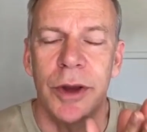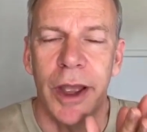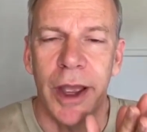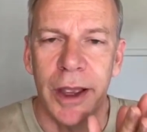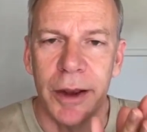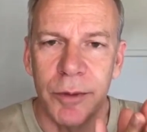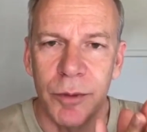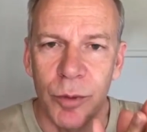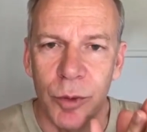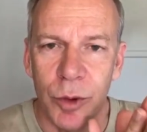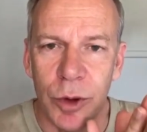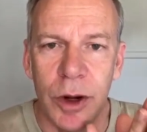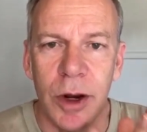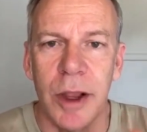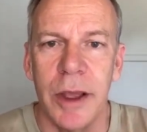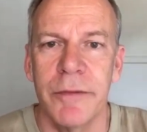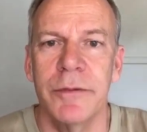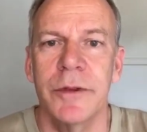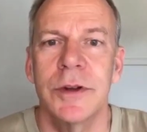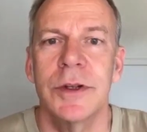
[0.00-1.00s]
and would
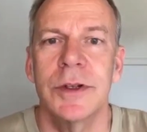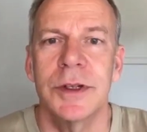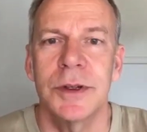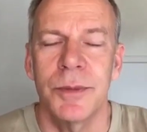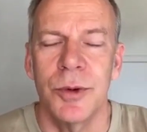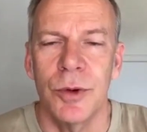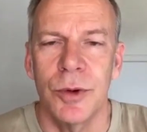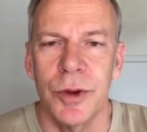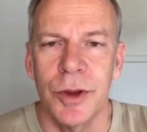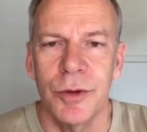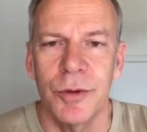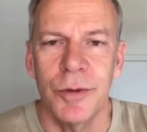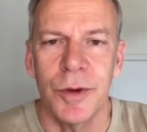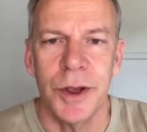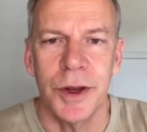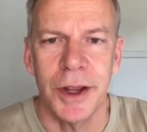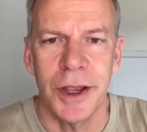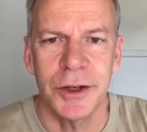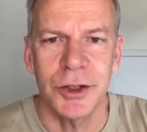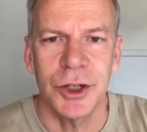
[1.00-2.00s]
love to support you
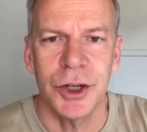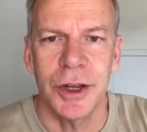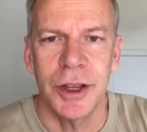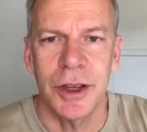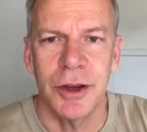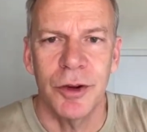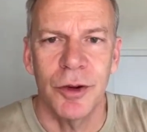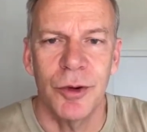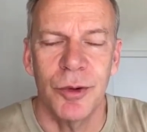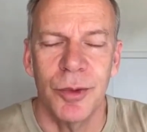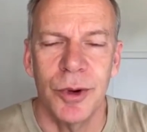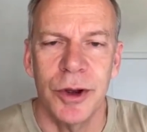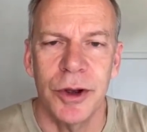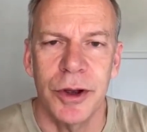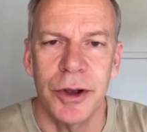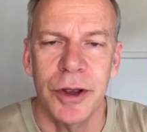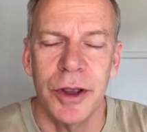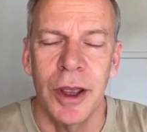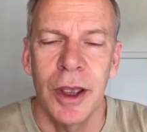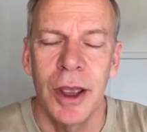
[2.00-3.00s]
financially in your
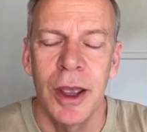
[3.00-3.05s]
work.